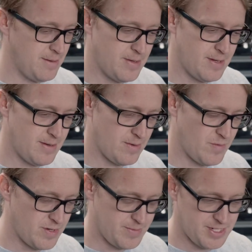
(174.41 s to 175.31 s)
but I
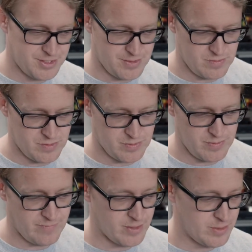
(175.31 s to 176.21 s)
wanted to make sure there was
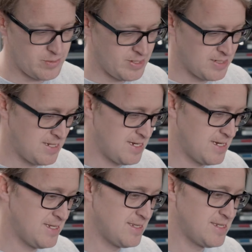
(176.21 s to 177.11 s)
room for cooling
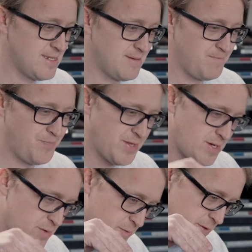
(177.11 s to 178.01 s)
lines, and
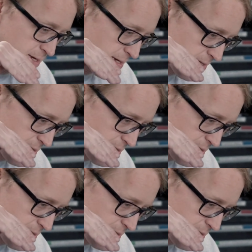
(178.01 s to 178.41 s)
when we got